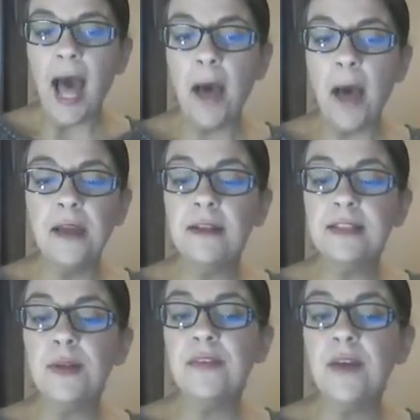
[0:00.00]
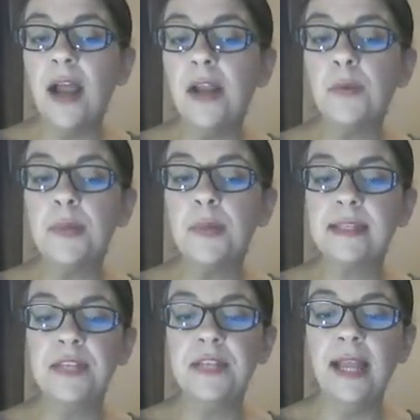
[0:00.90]
They also have a higher risk
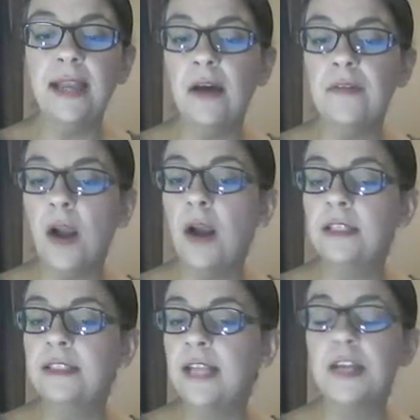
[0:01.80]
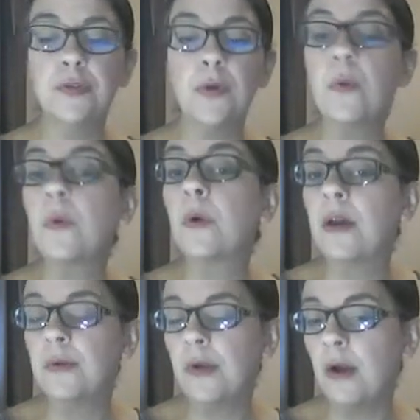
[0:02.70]
of dying of a heart attack, stroke, or
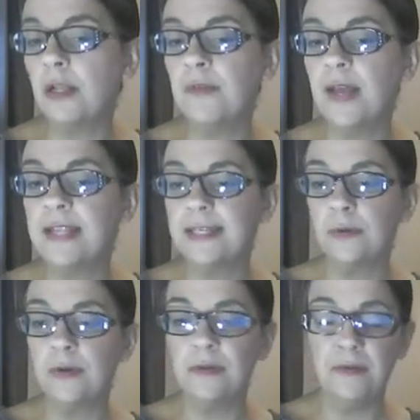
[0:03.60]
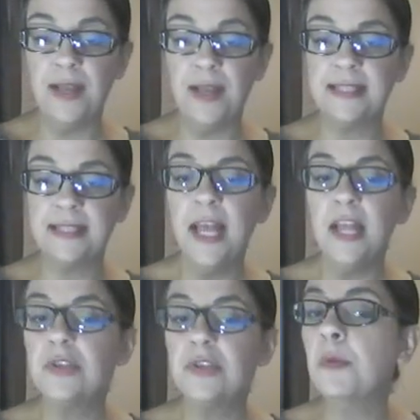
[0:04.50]
other cardiovascular events.
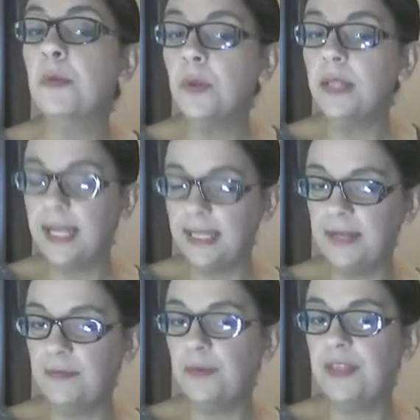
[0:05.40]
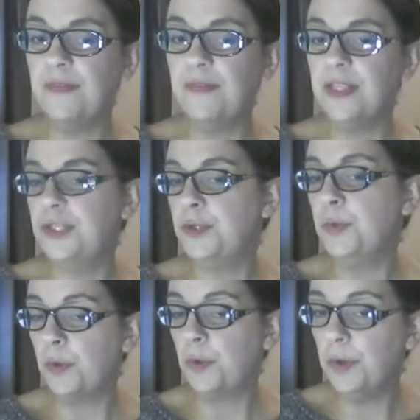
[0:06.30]
So they're more likely for the event to
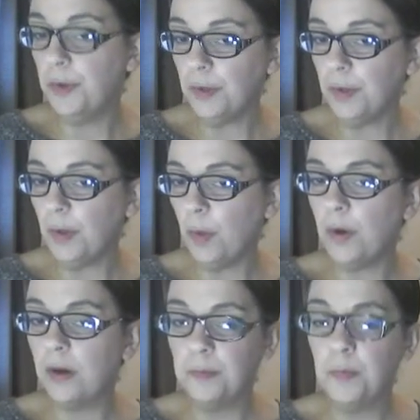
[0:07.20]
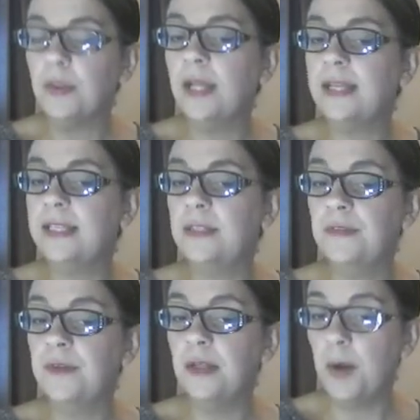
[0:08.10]
occur or more likely to
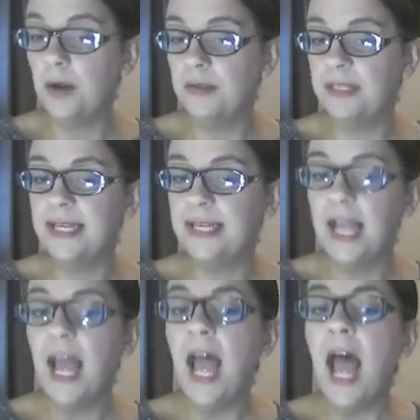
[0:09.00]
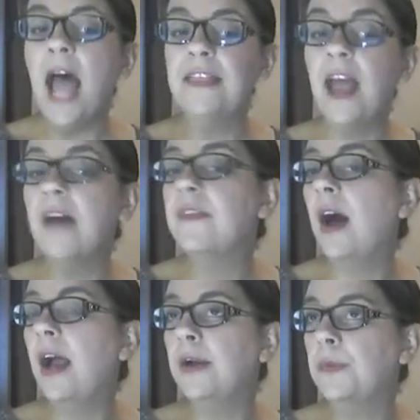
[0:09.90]
develop heart disease, and they have a
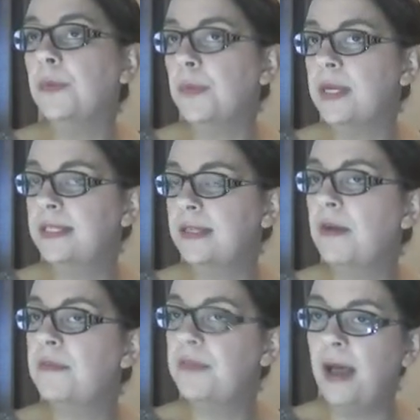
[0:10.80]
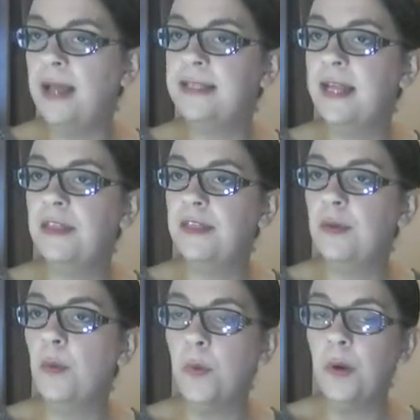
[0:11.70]
higher rate of death
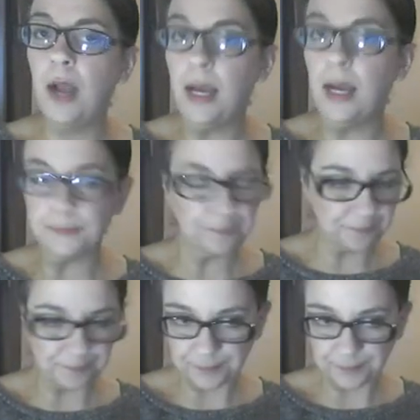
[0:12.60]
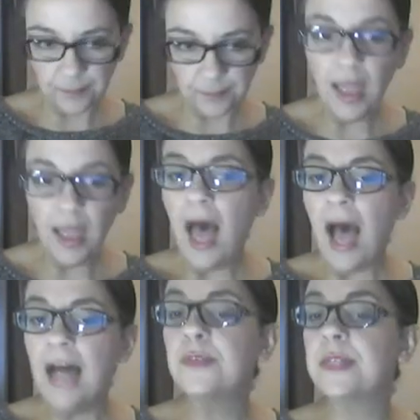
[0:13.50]
or
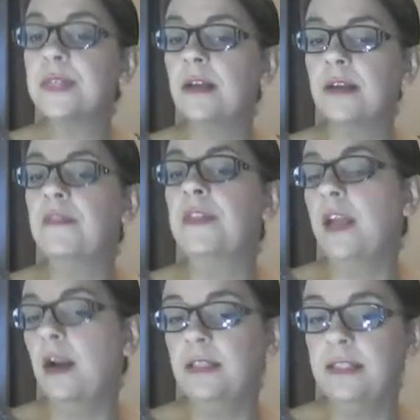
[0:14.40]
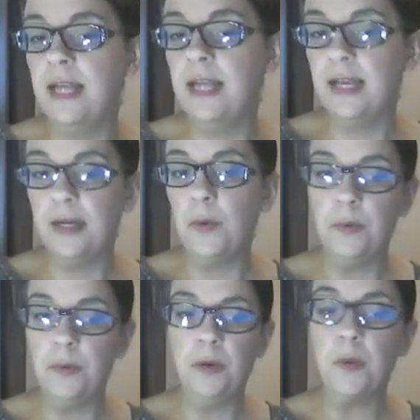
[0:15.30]
as a result of the heart attack
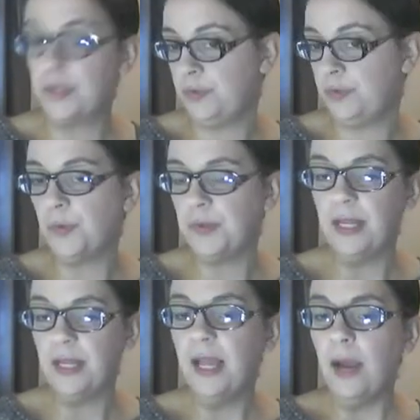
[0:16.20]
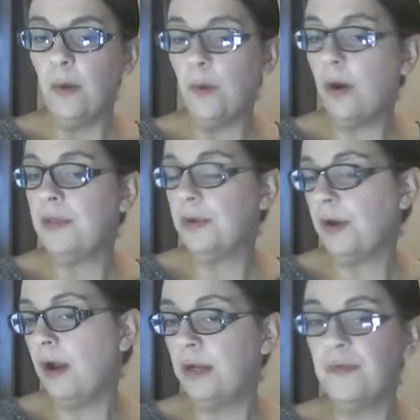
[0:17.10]
or stroke or other
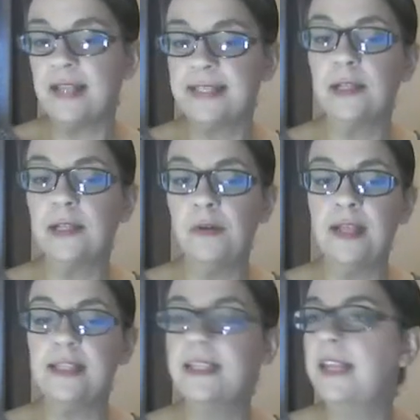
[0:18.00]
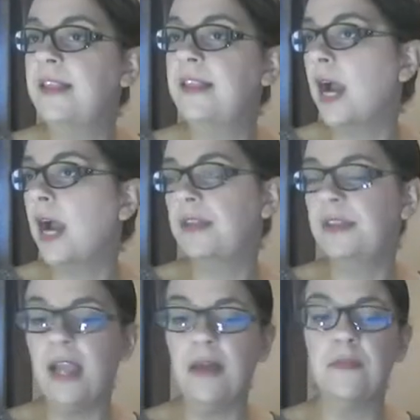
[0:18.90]
cardiovascular events, and that's higher than
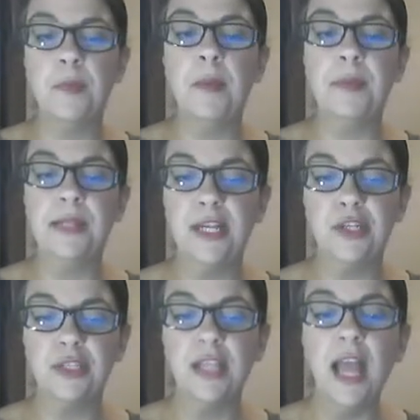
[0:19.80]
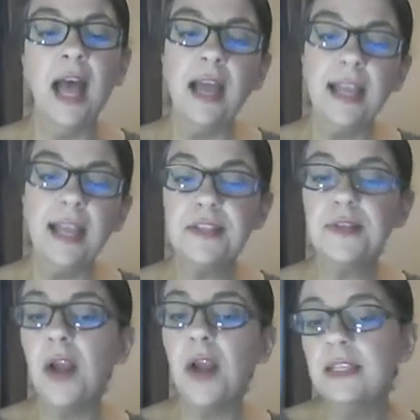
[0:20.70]
the average population.
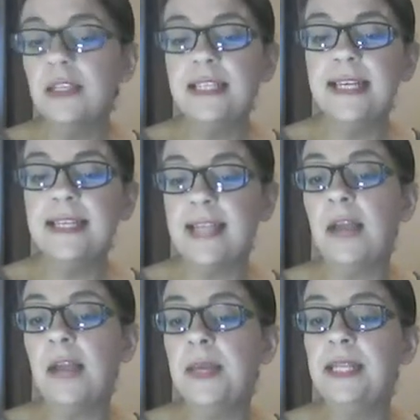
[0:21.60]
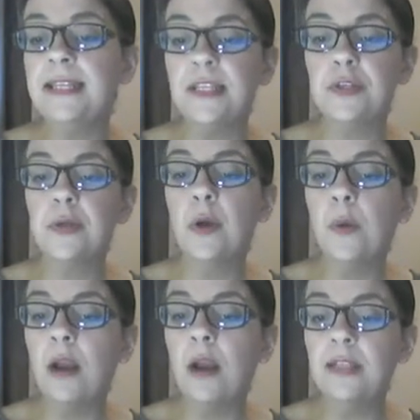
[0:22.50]
Cancer, heart disease, diabetes, and
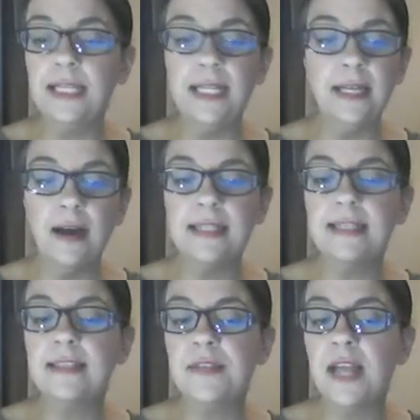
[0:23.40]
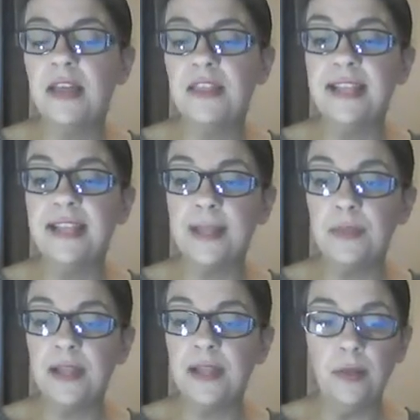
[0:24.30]
stroke are the leading causes of death in
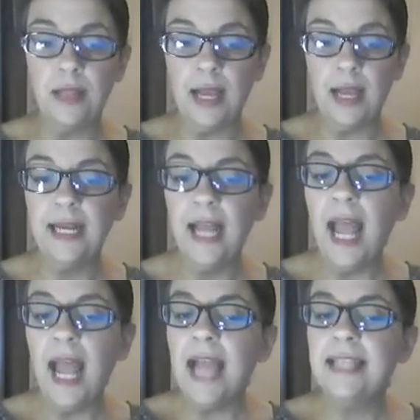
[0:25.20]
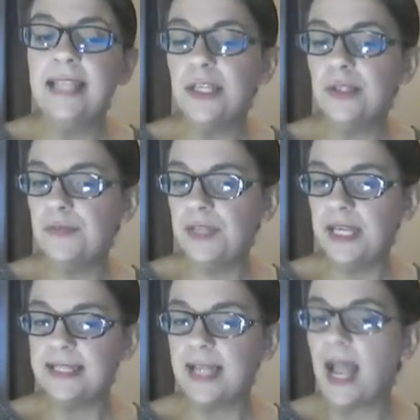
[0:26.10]
South Carolina, and each of
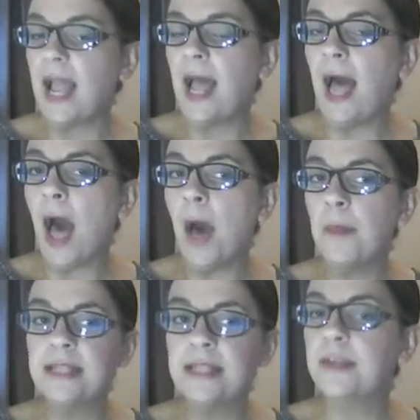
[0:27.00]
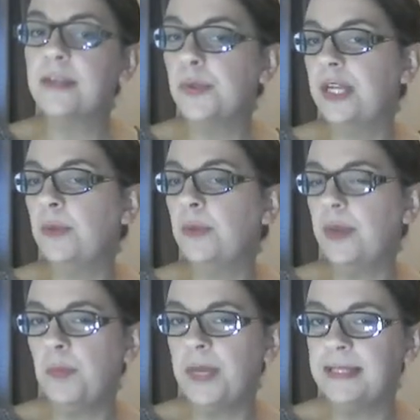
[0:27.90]
these is associated
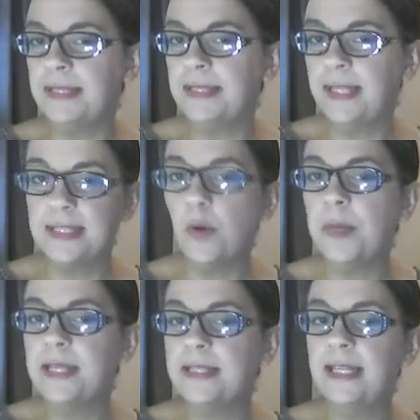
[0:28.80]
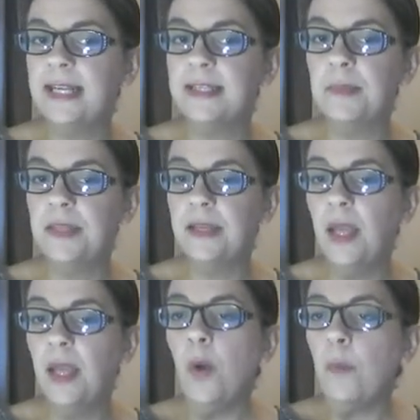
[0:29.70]
with obesity. So obesity is something
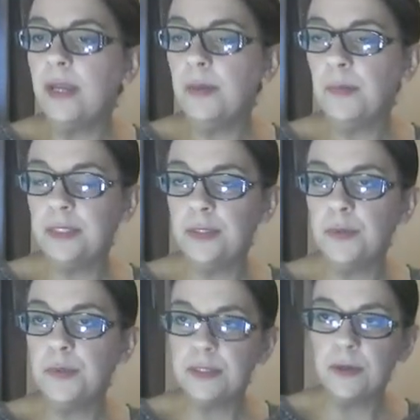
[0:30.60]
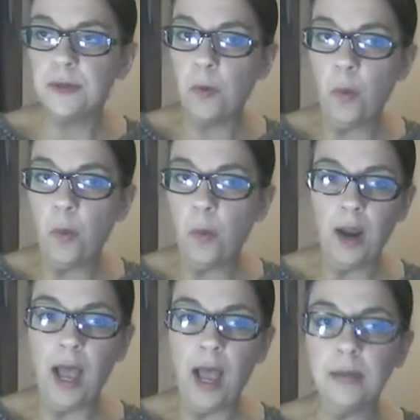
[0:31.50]
we can reduce
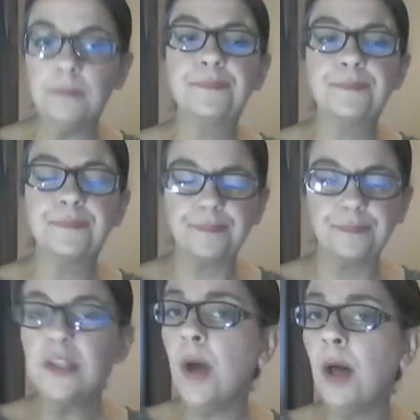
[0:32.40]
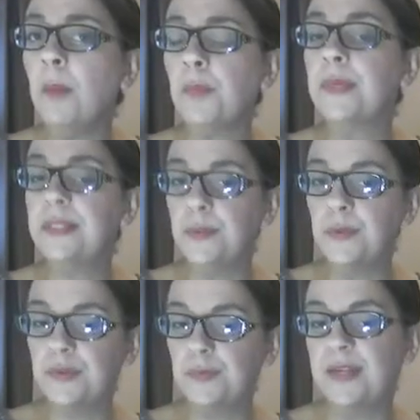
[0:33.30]
or to help
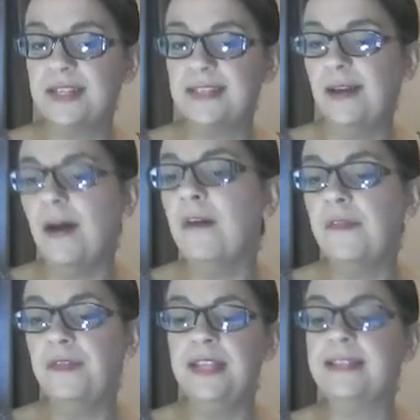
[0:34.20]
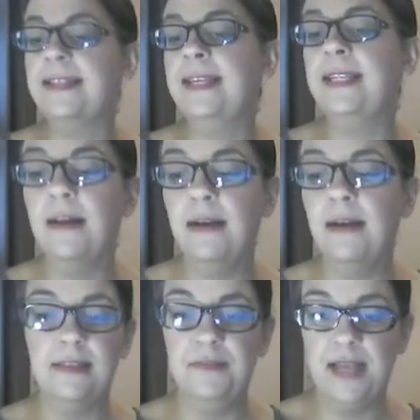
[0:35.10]
reduce risk of these leading
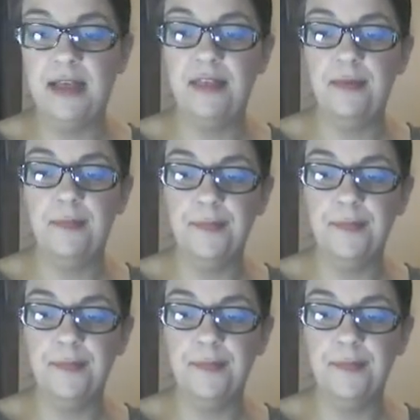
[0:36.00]
causes of death.